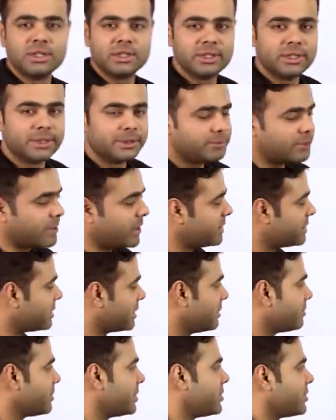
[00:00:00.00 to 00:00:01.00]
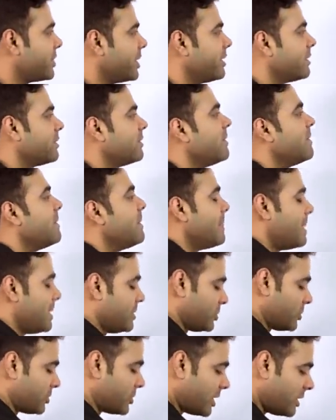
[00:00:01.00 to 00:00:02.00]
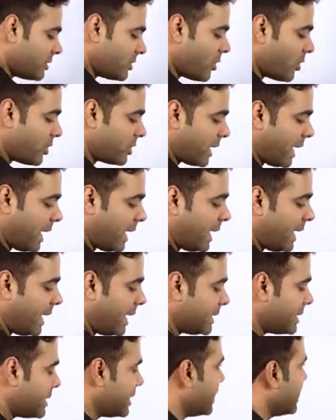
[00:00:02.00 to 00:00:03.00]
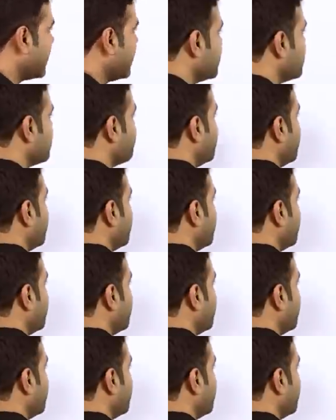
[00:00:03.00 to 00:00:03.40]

the traitor and betrayer. So turncoat, I, I think it's